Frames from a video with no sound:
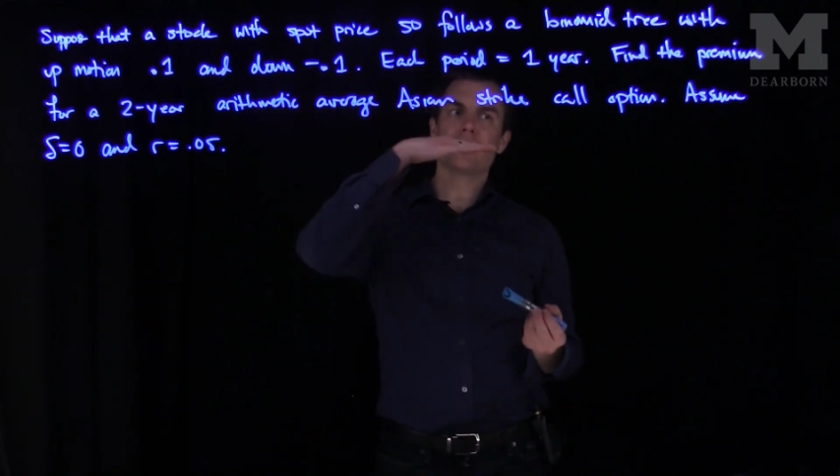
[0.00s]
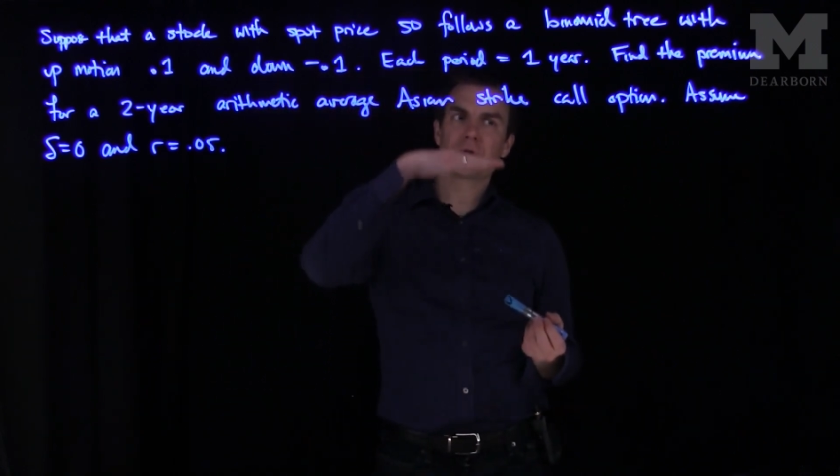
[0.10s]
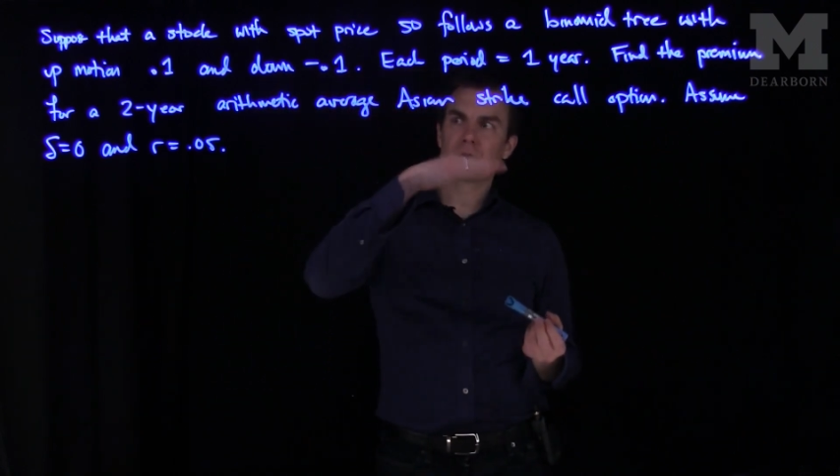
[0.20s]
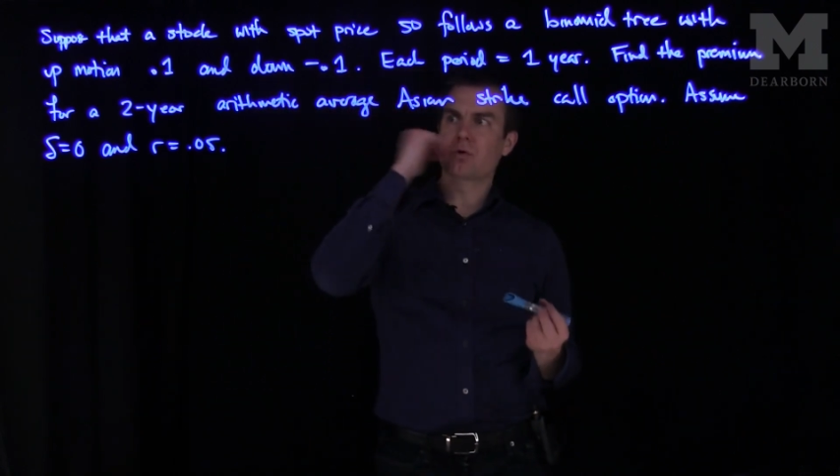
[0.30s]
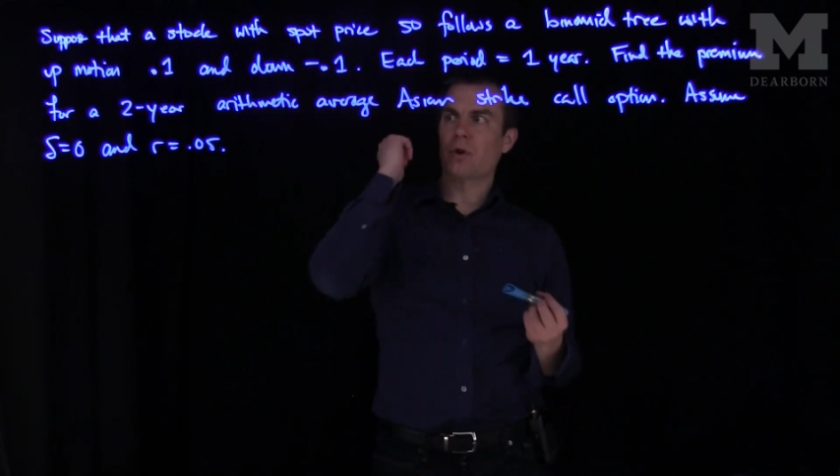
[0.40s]

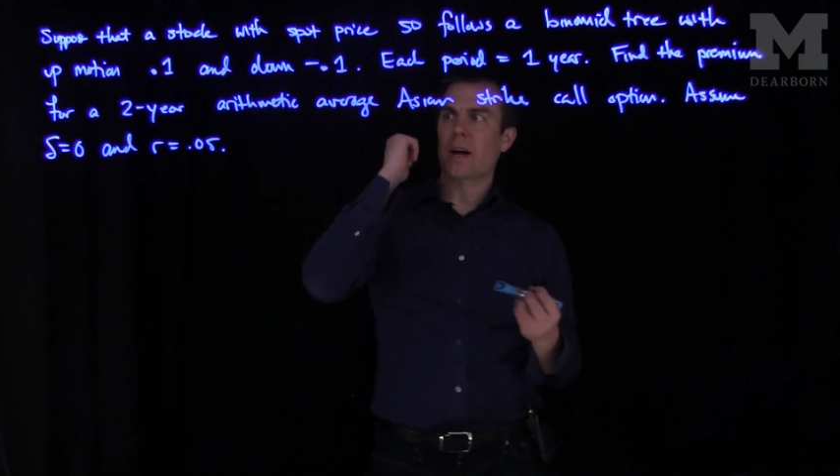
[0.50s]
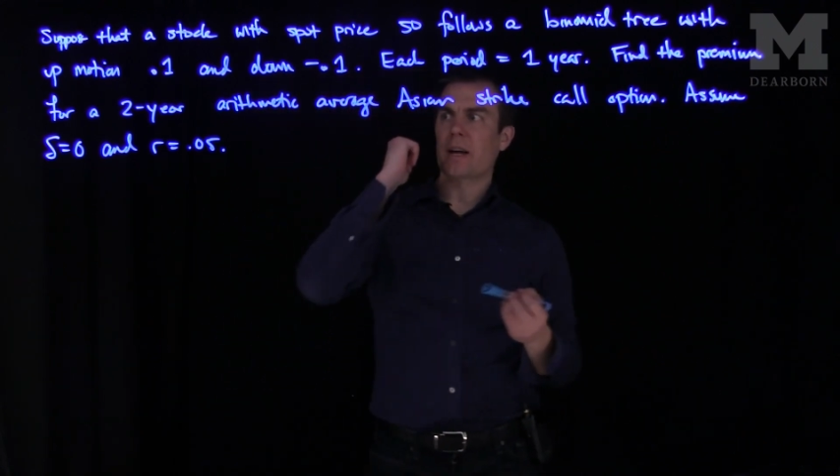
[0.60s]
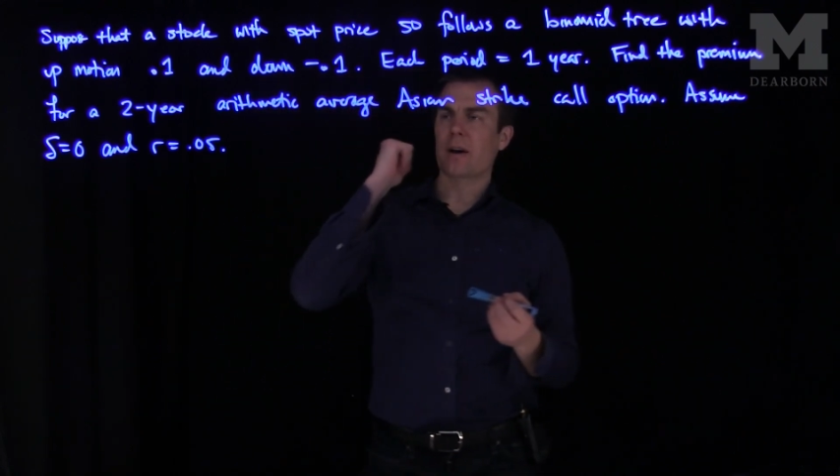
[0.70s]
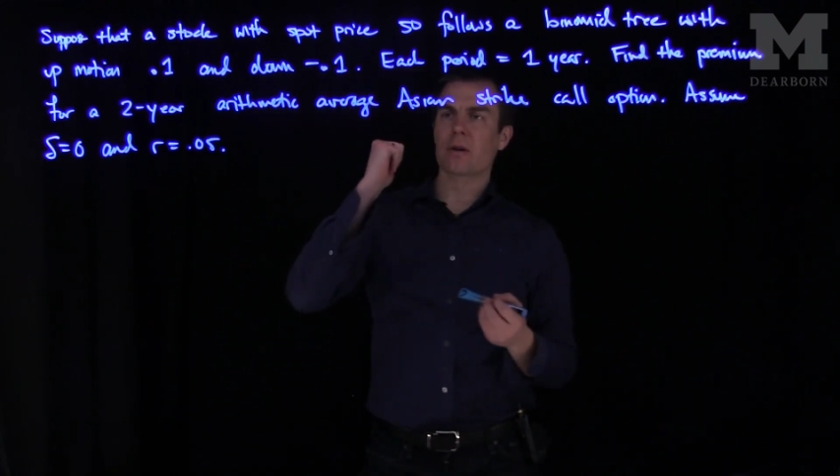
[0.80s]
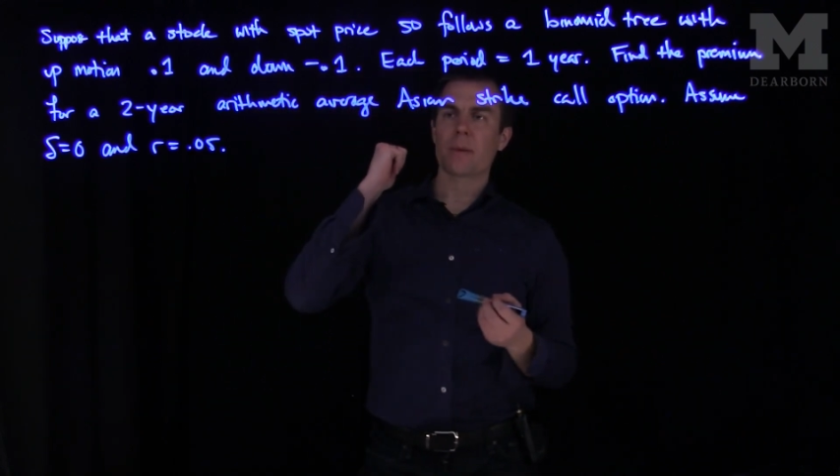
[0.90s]

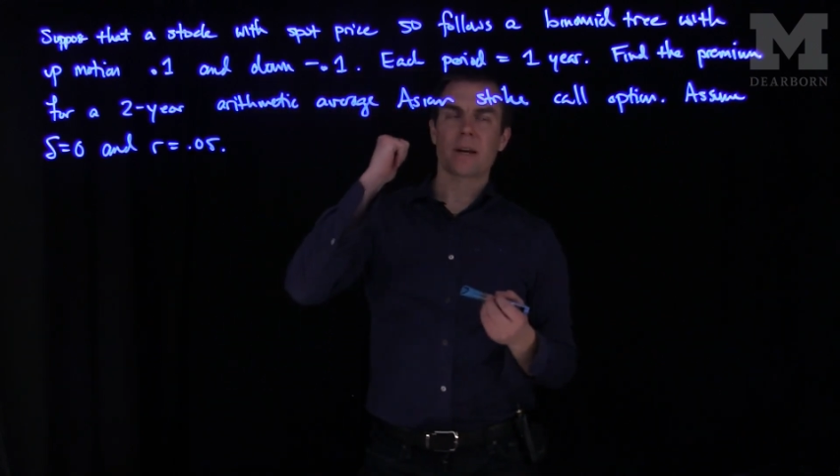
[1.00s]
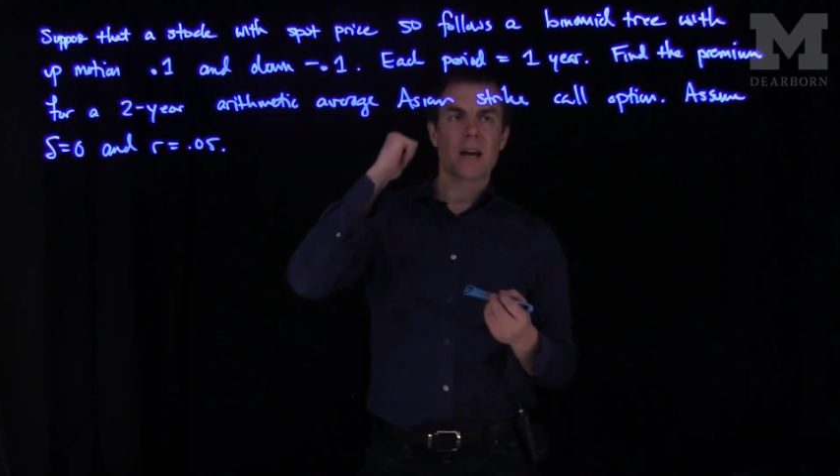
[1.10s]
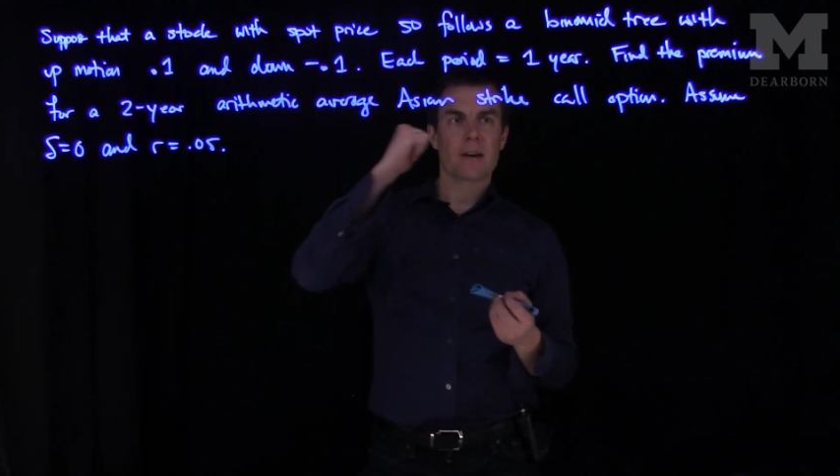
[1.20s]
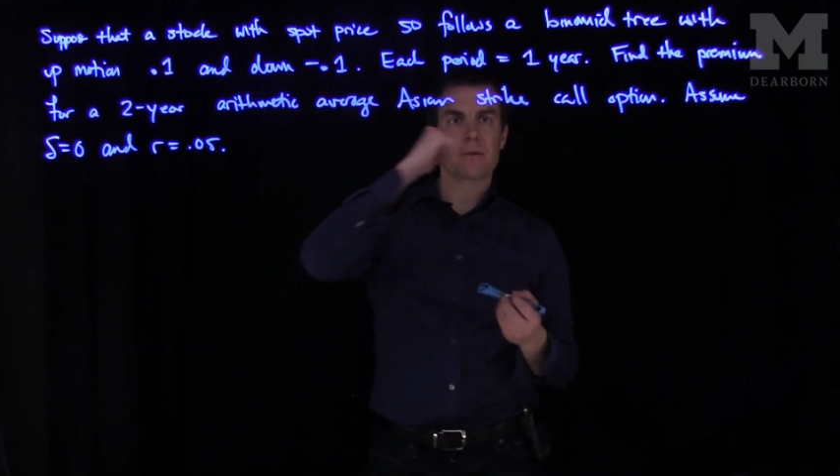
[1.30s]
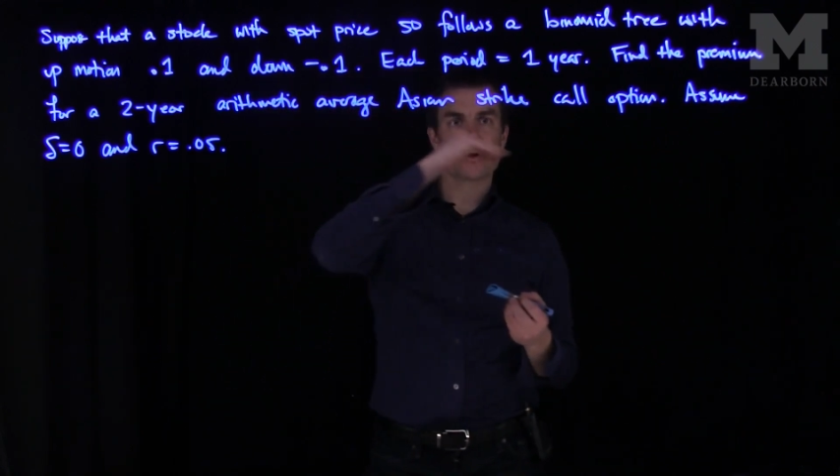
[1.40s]
strike, arithmetic
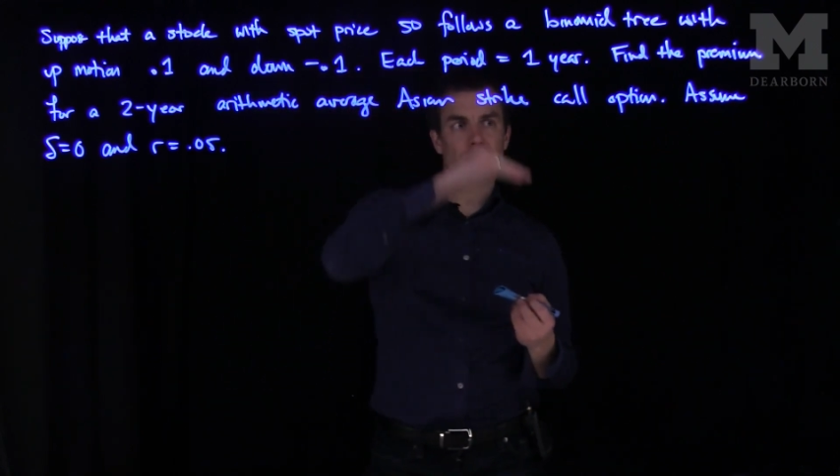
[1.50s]
average